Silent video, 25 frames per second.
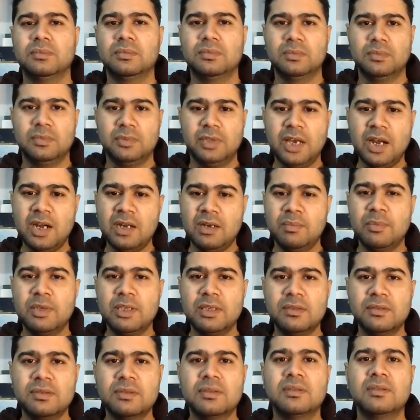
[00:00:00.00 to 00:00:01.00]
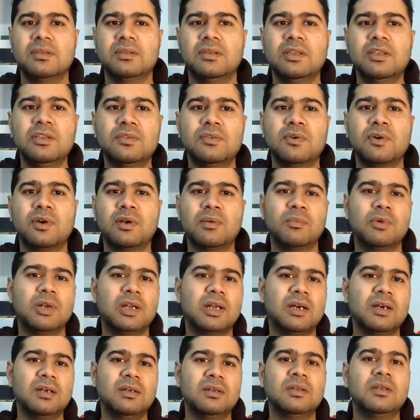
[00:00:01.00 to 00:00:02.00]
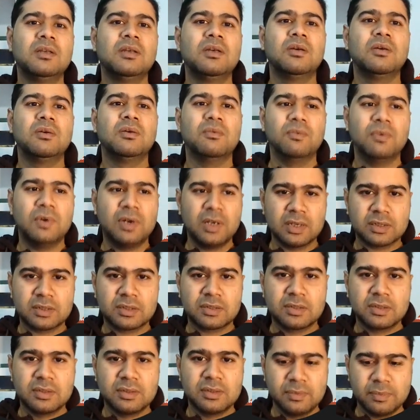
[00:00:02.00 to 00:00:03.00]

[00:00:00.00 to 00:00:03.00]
That means this formula works.